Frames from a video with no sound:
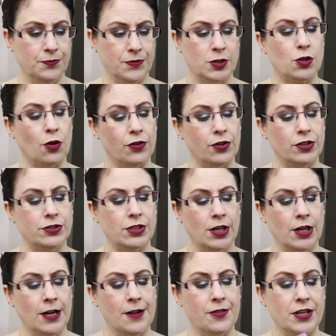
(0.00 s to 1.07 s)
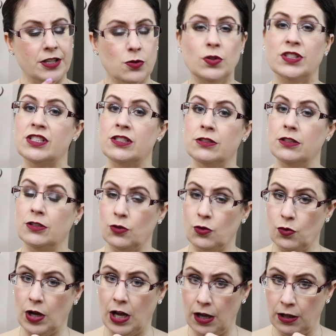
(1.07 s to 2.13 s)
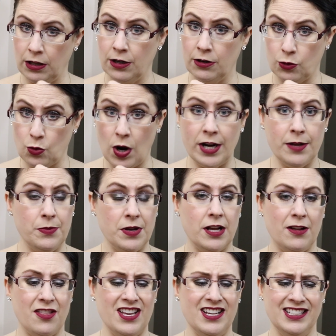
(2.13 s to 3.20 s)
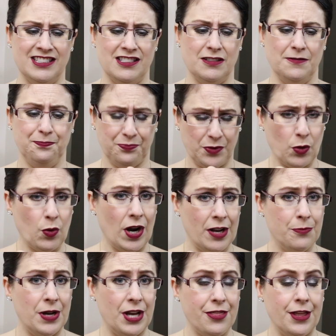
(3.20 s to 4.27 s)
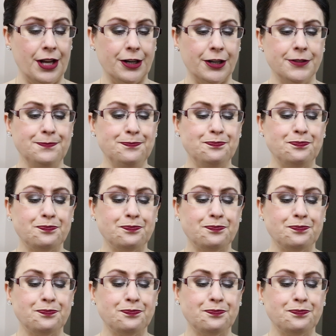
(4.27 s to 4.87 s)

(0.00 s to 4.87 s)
So this one's quite a bit, I think it's quite a bit thinner.